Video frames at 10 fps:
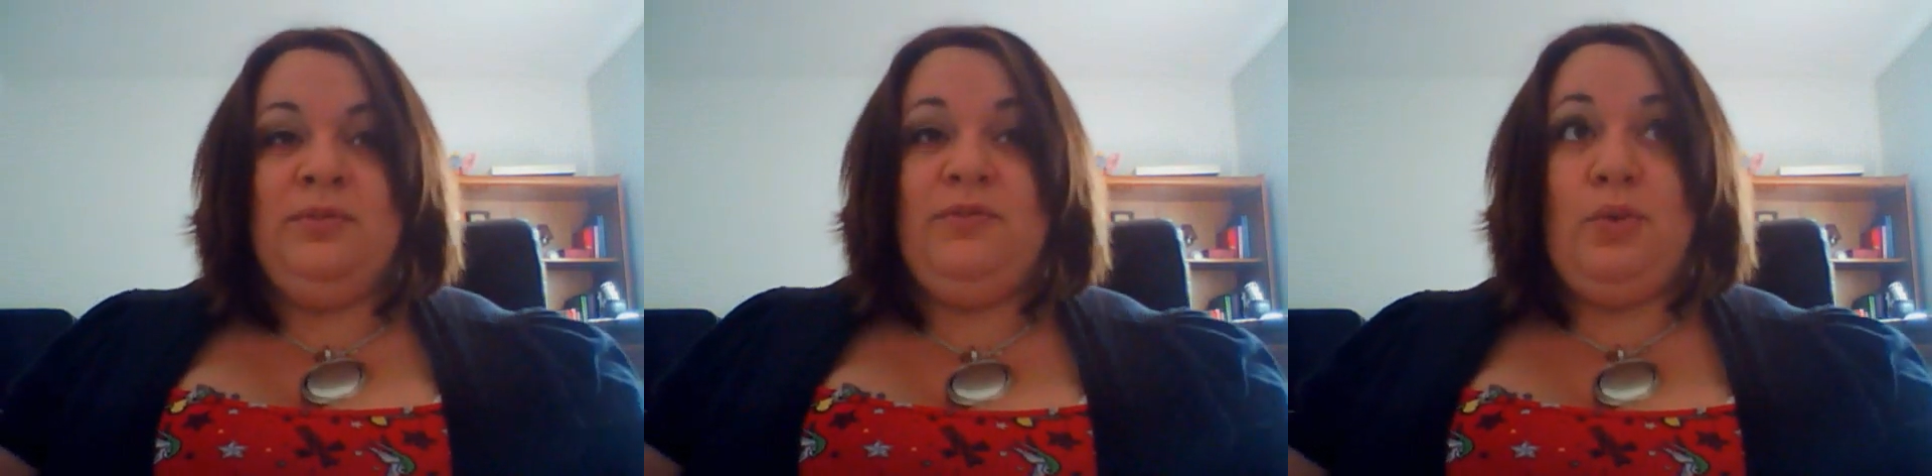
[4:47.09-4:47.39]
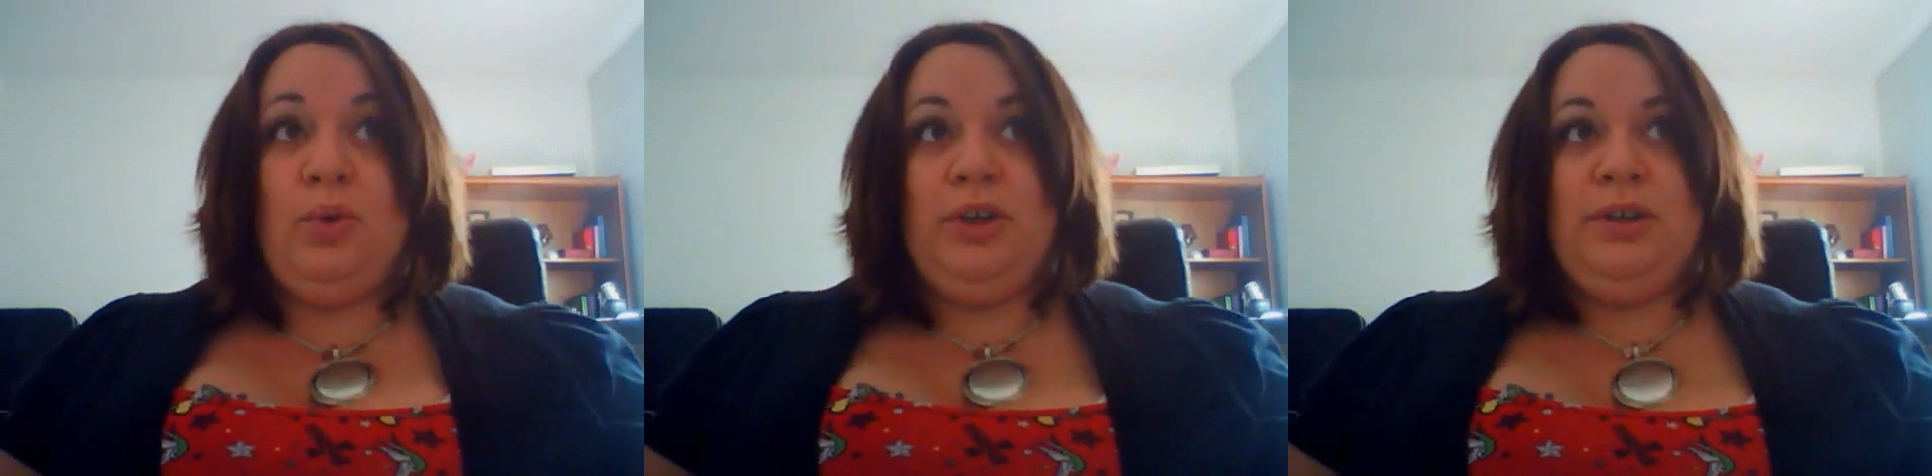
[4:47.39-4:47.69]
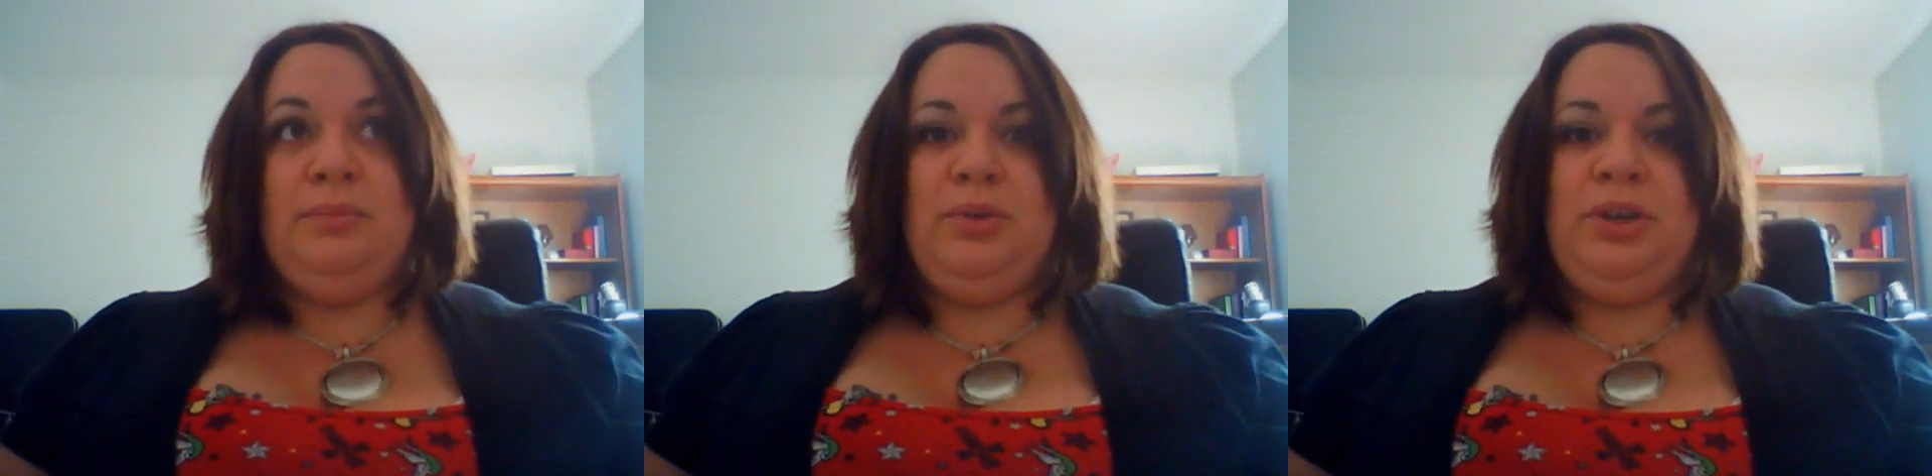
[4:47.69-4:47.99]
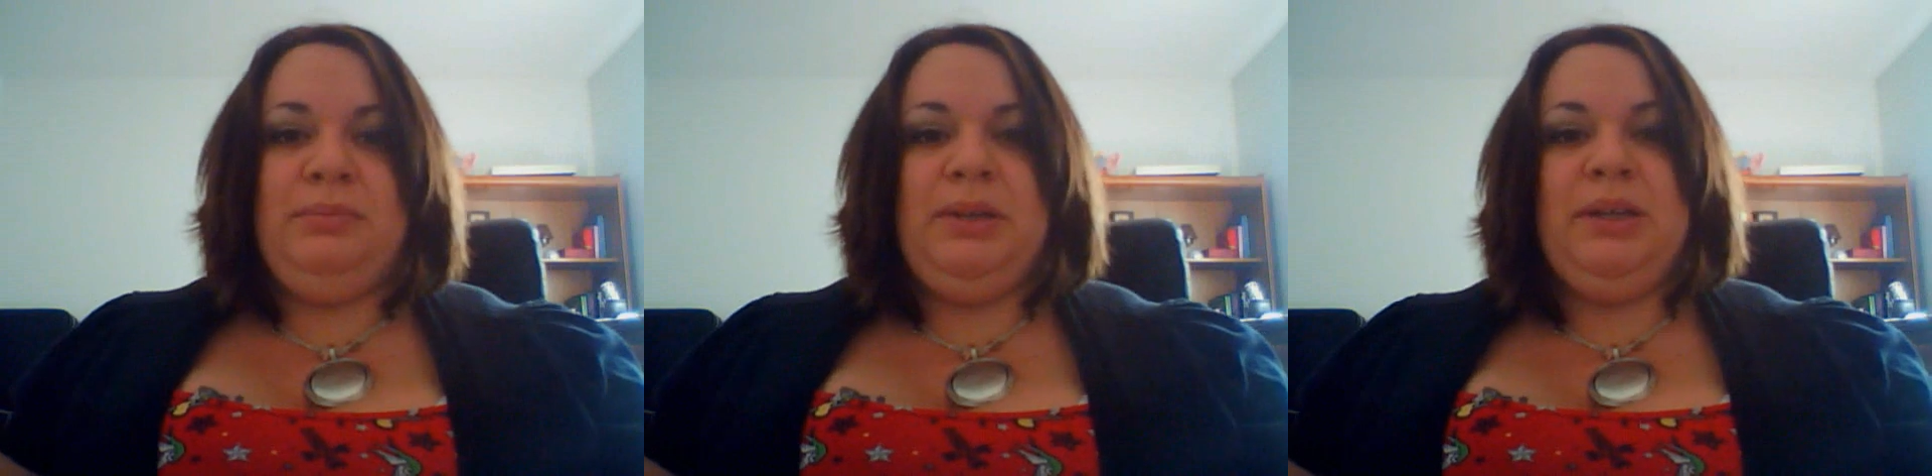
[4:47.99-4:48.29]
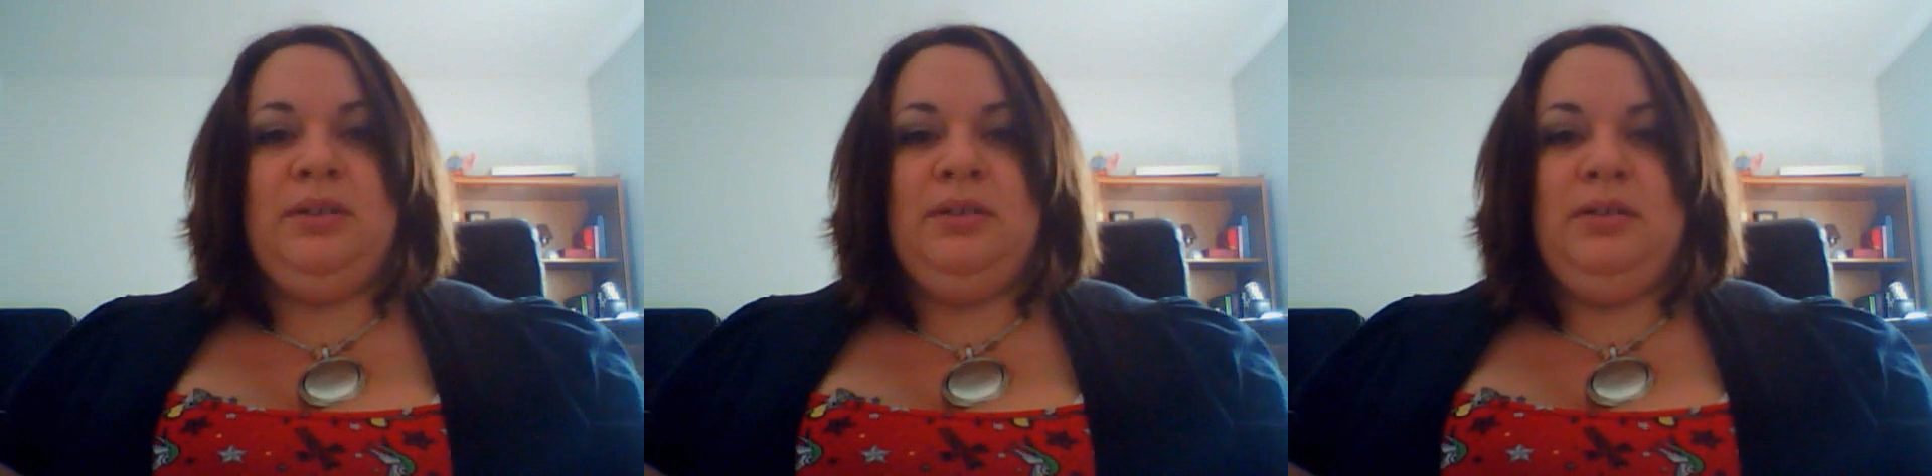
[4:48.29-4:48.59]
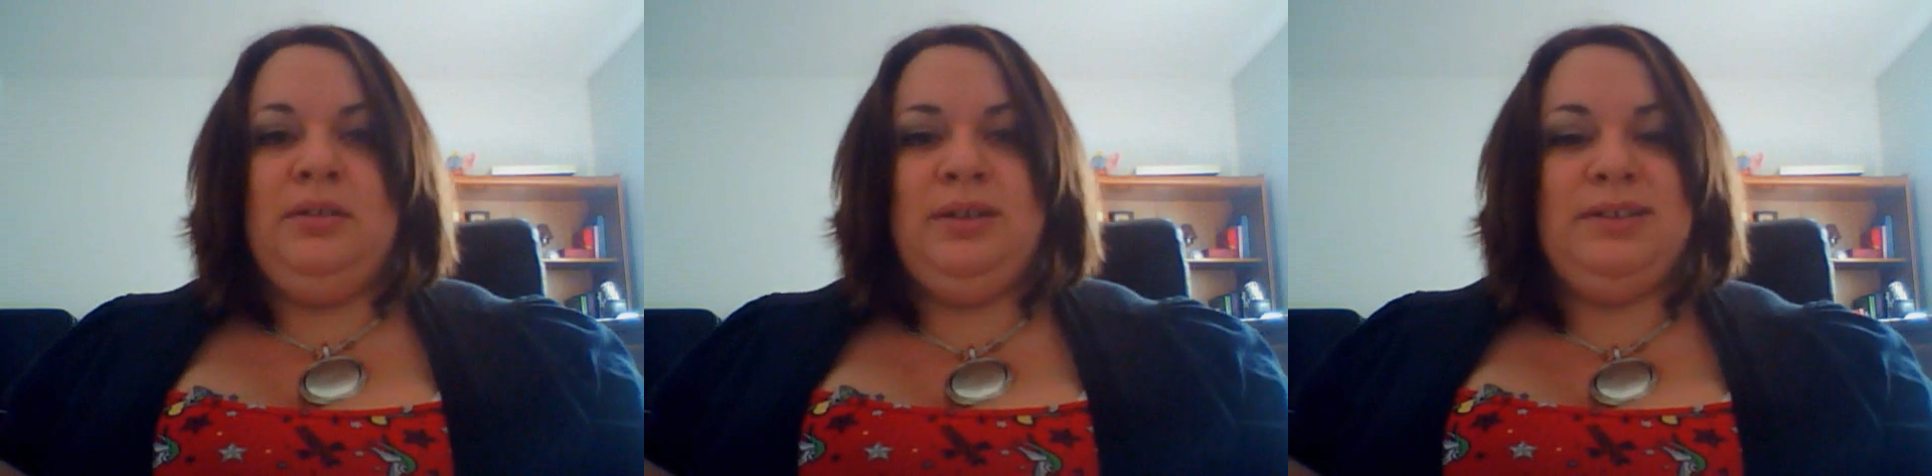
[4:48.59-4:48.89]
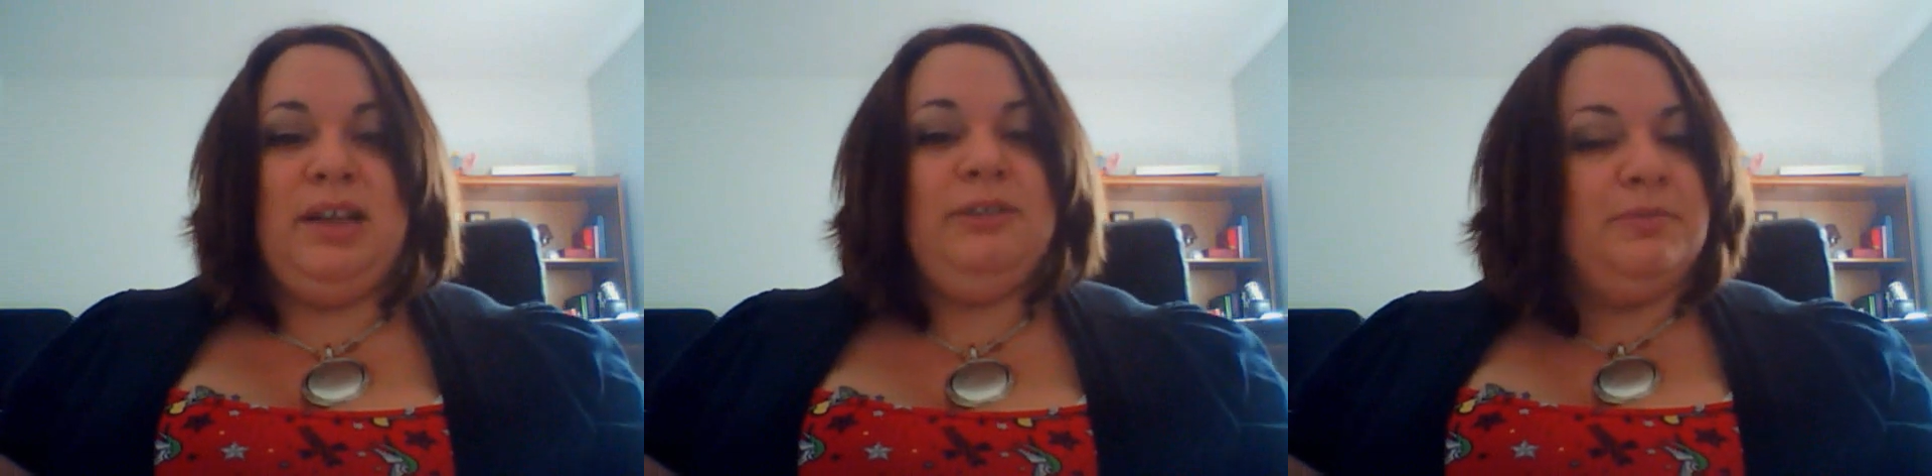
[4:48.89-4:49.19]
foreign put in me
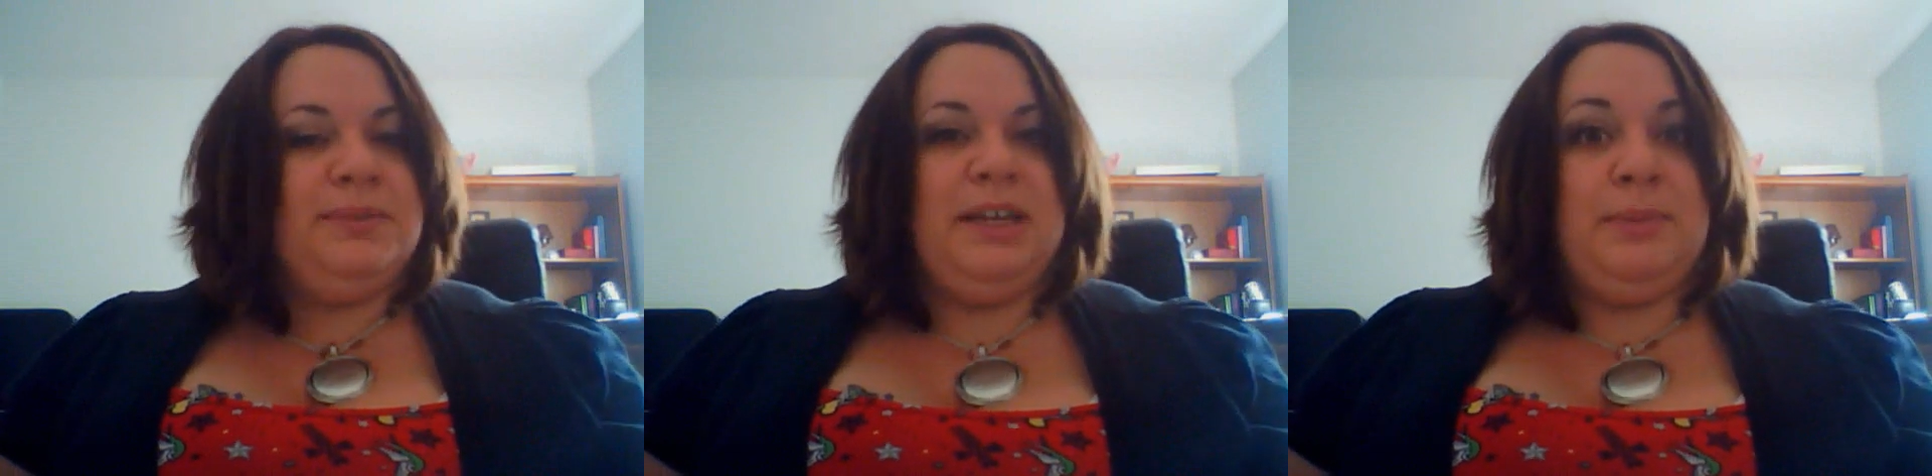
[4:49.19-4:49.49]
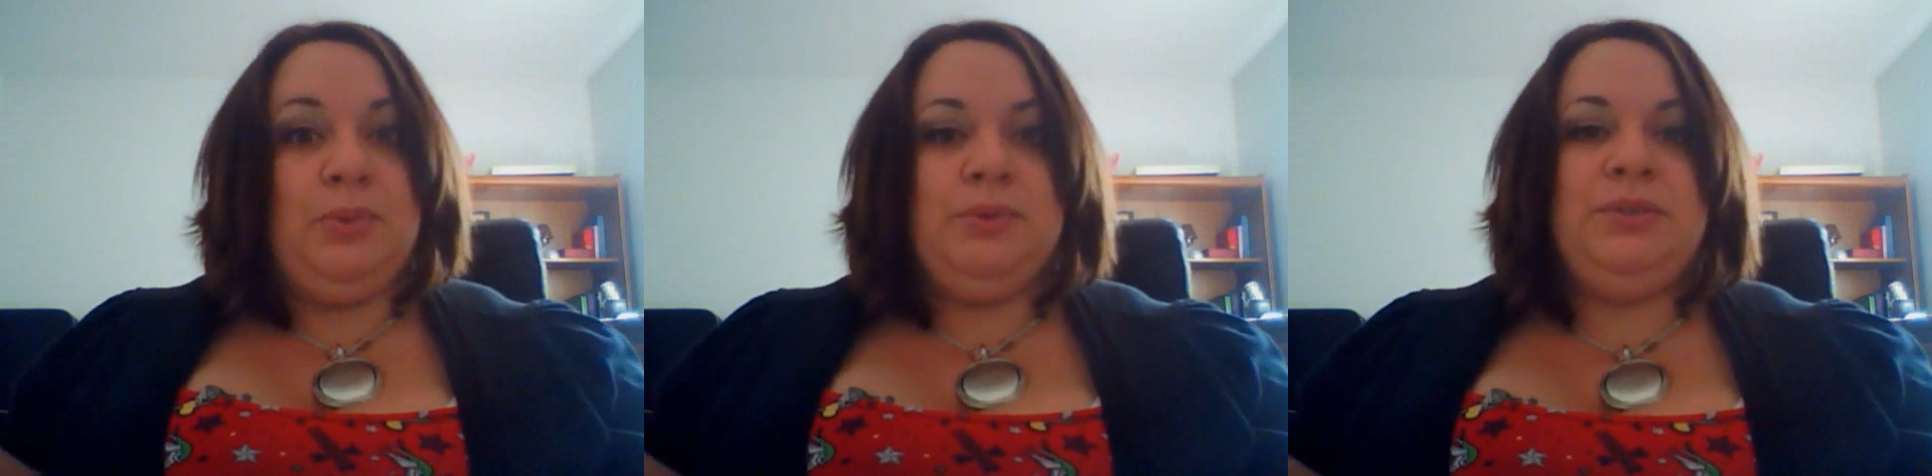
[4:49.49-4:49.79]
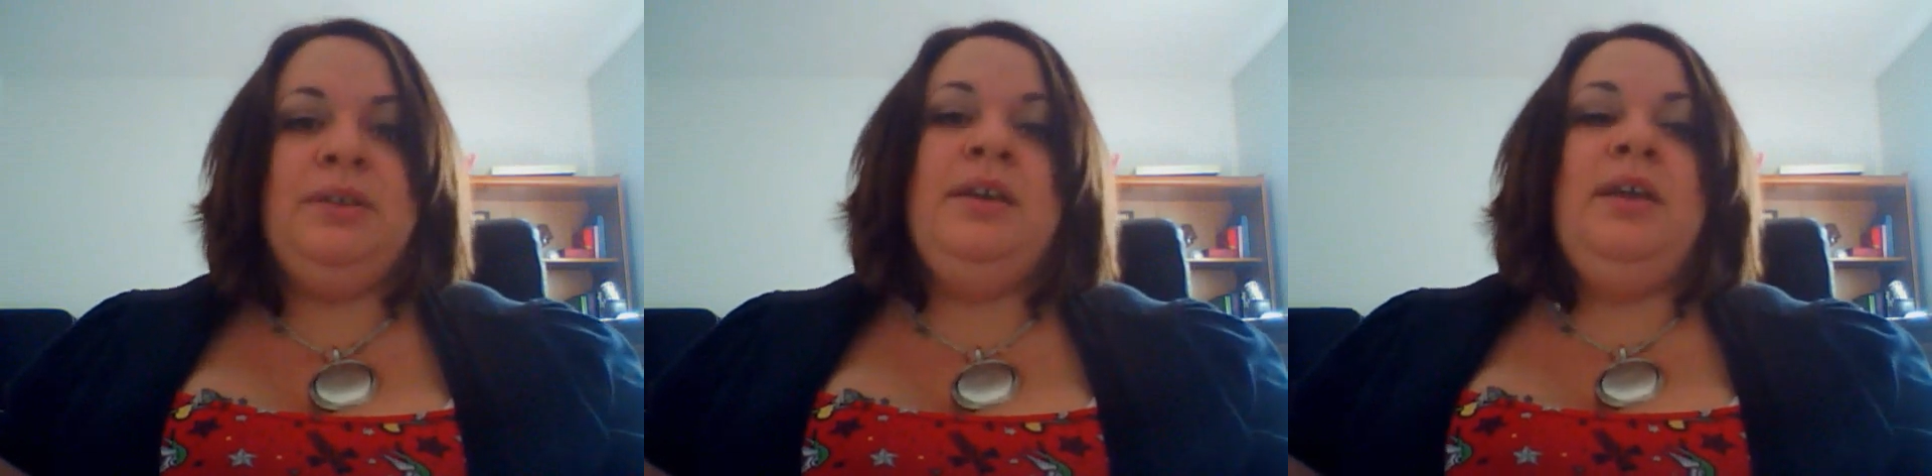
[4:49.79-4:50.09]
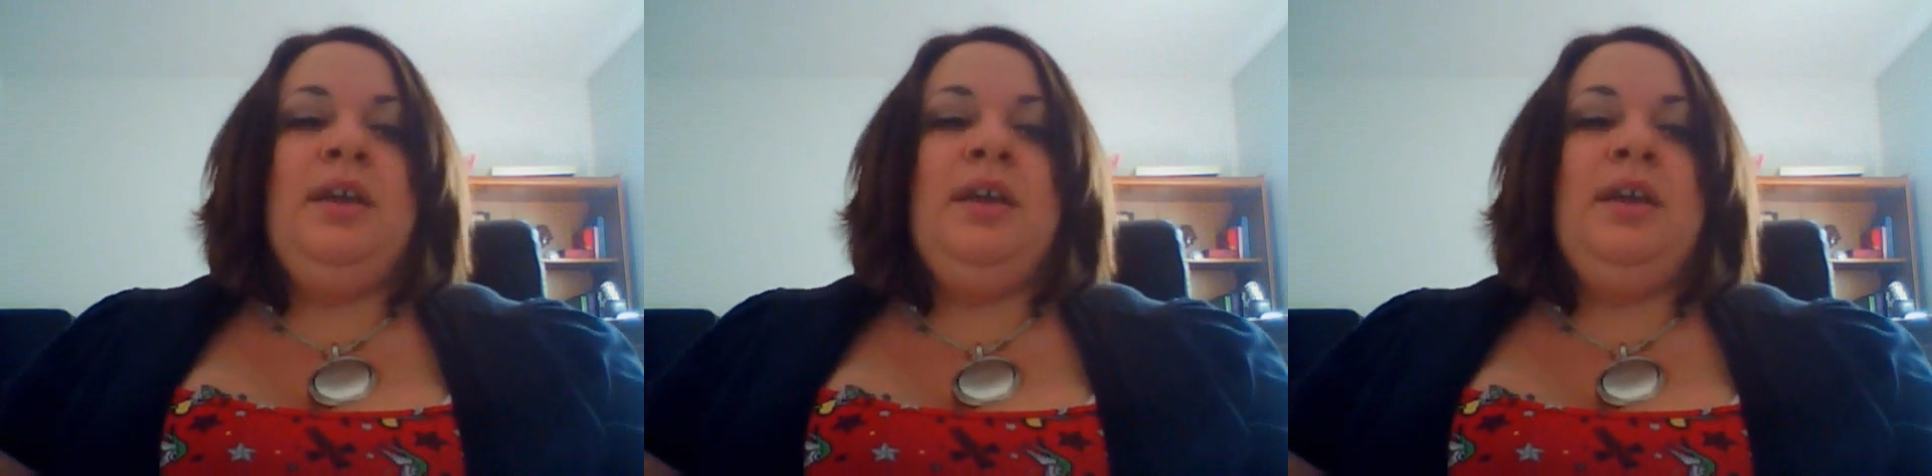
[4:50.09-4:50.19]
aside from staples,